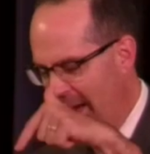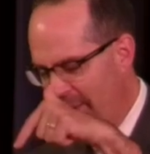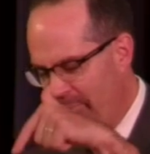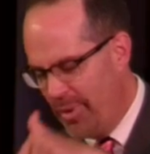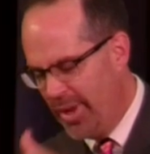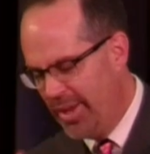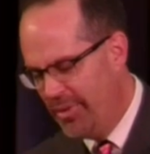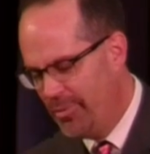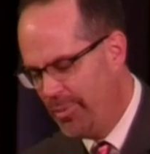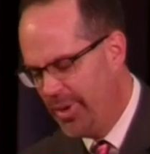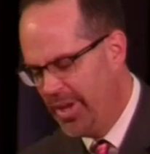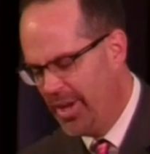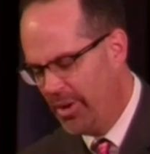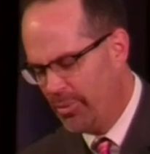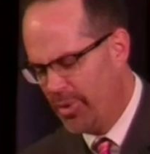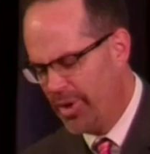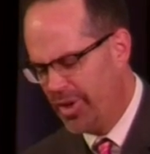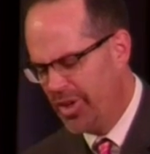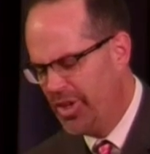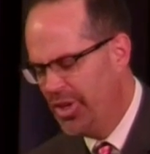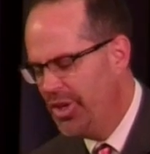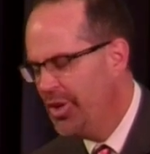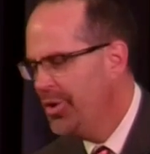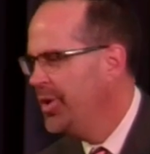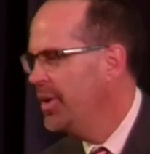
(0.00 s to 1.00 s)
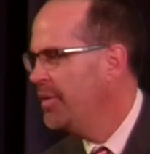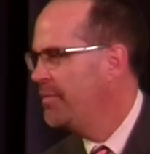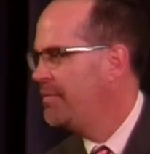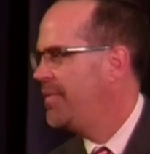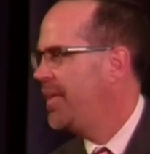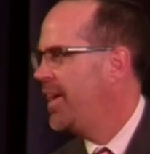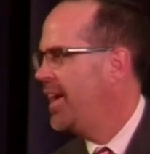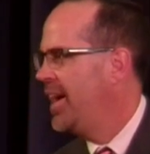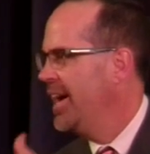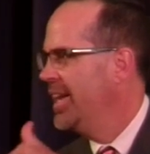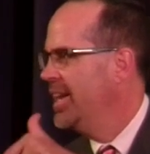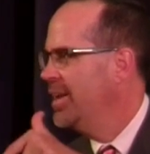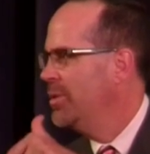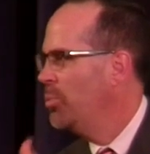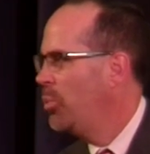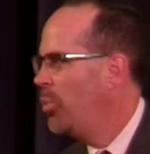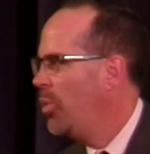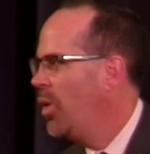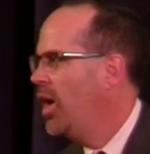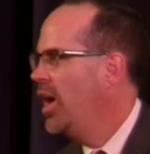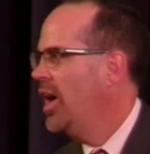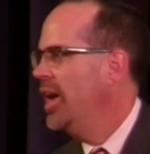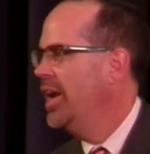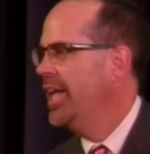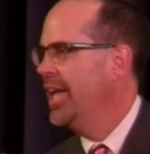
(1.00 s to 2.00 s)
And we, we, we're unified
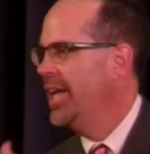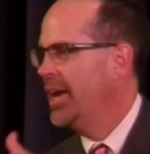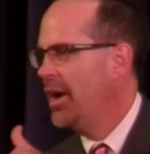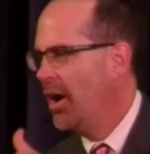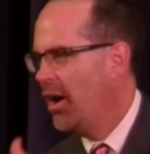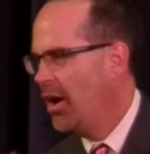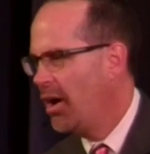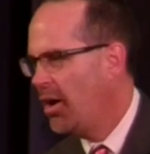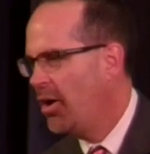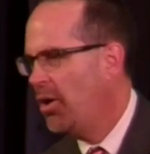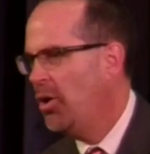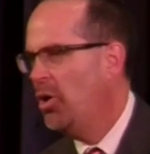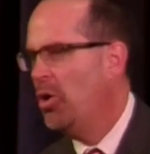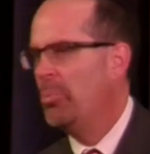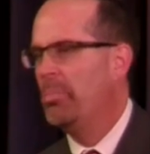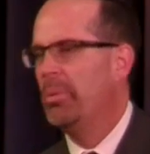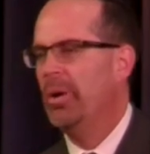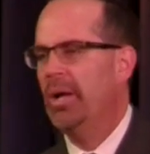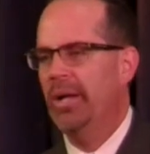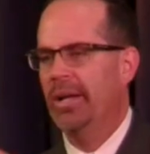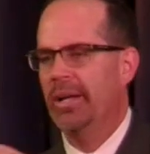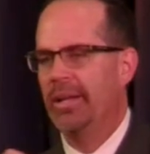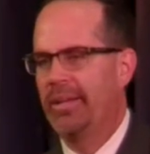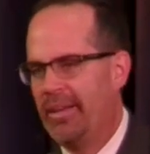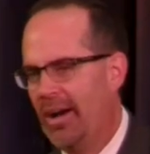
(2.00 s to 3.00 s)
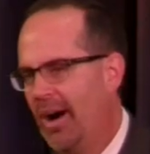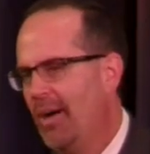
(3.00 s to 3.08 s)
and one in our hope.